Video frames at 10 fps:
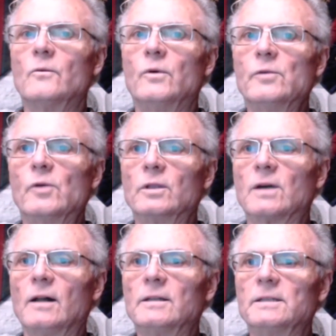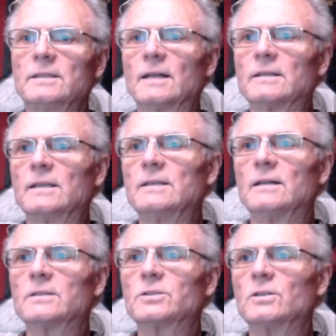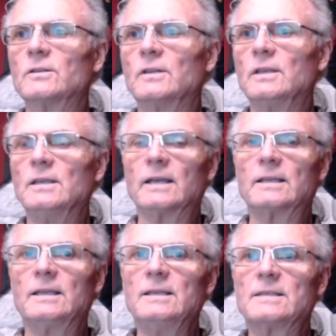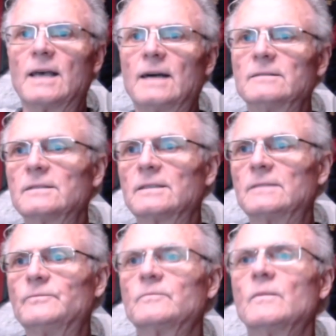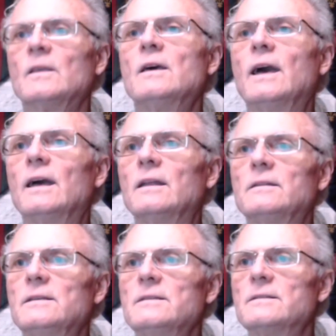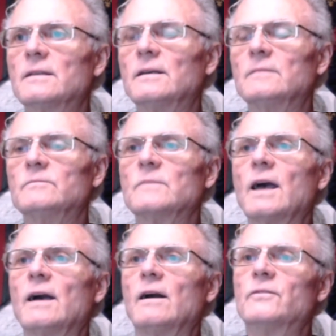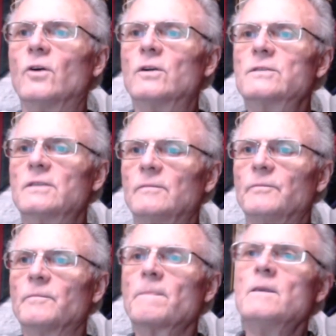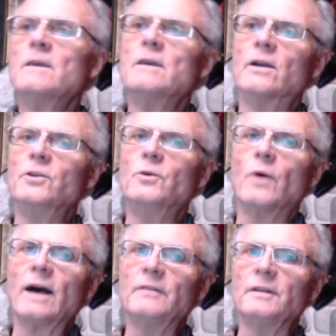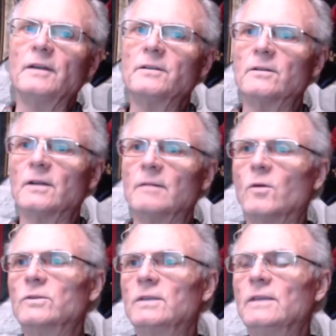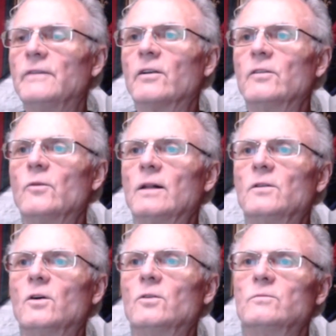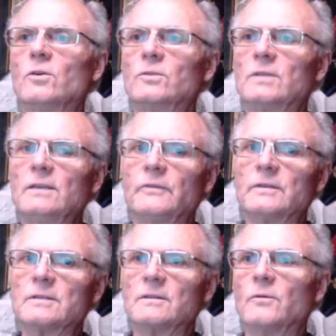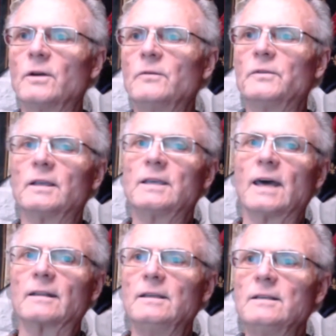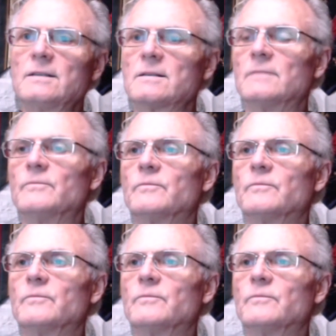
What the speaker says: we would call in Celtic culture the key sounds. And these, of course, here you have another motif, very well-known motif, is the one with the carnix,